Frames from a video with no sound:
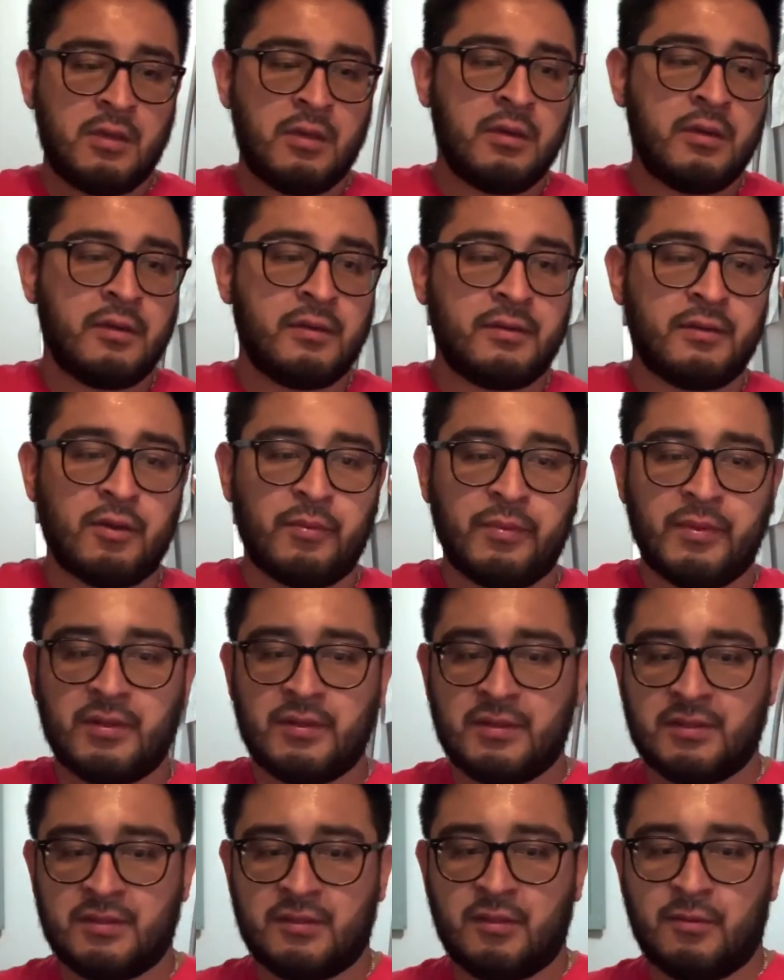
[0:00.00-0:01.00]
Nobody
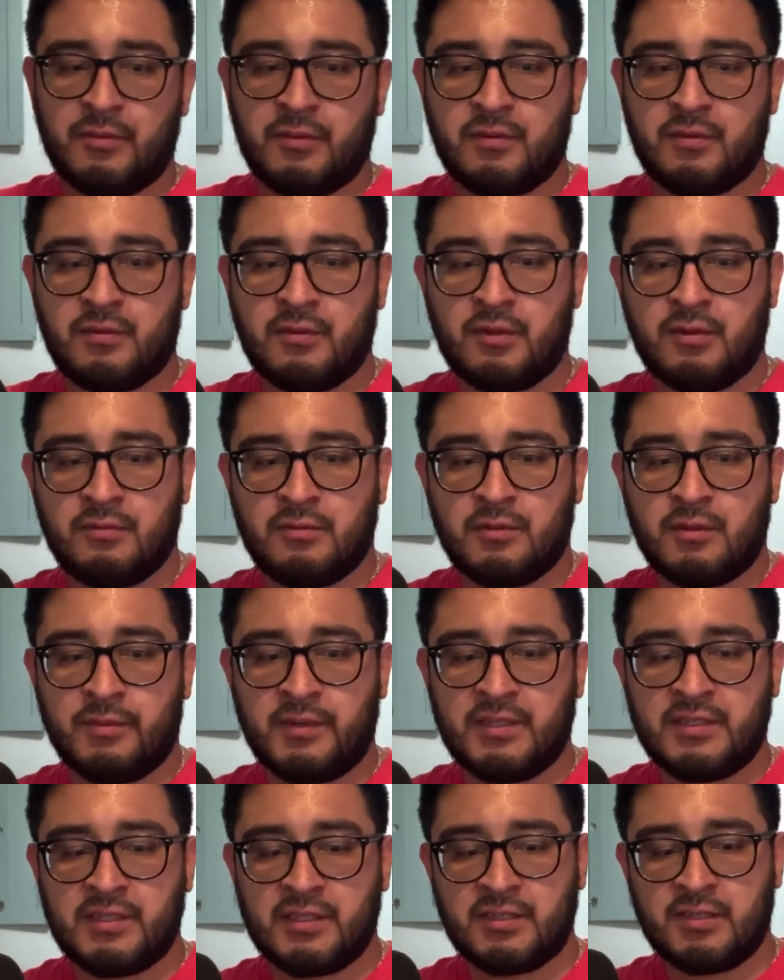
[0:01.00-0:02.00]

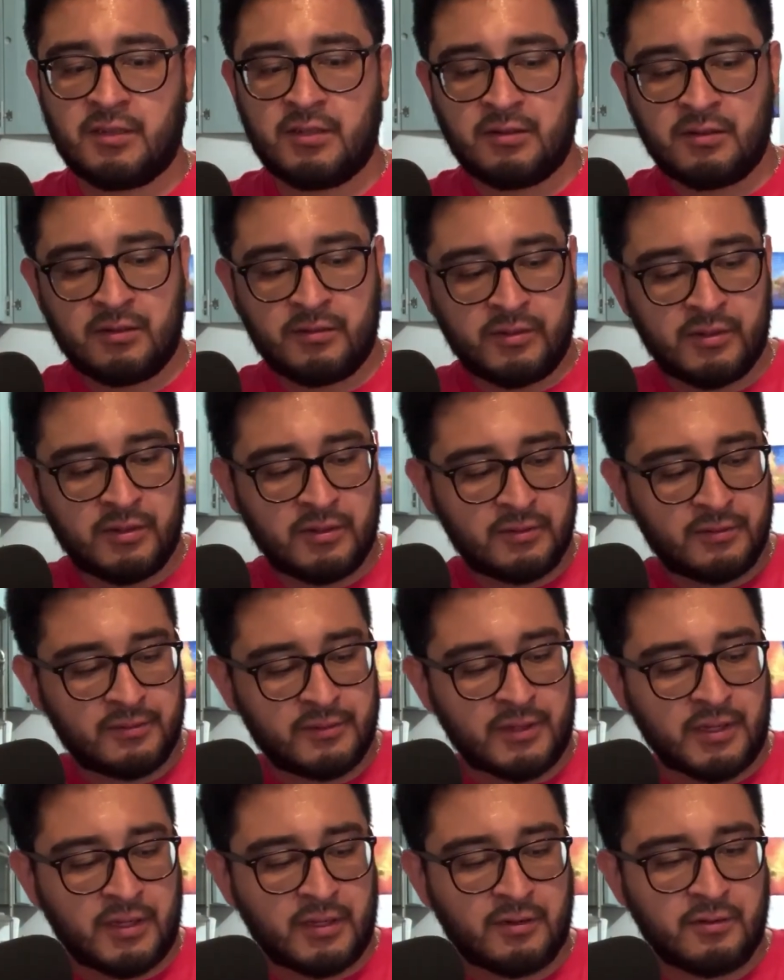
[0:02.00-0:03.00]
says yellow, no one?
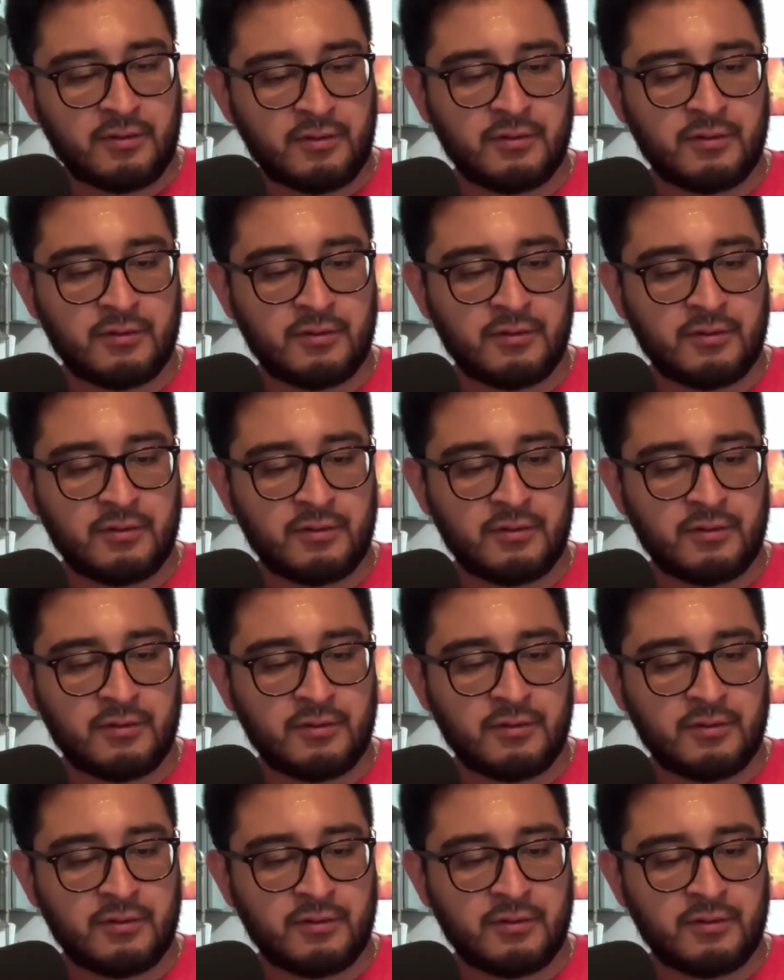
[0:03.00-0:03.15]
Okay, cool.